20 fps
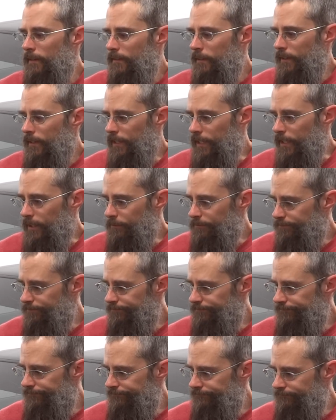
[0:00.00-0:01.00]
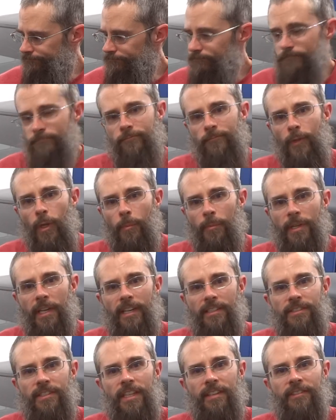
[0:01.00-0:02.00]
anyhow, hope you
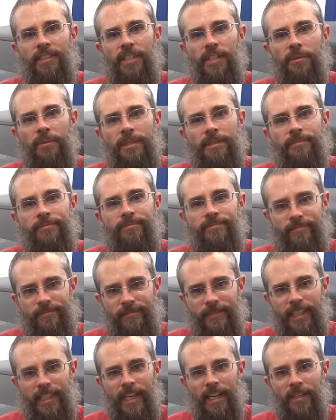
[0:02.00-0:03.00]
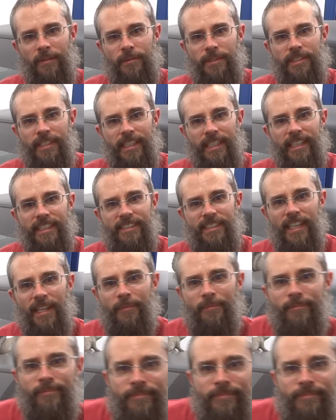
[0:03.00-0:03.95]
guys are having a good one. Take care and we'll see you next time.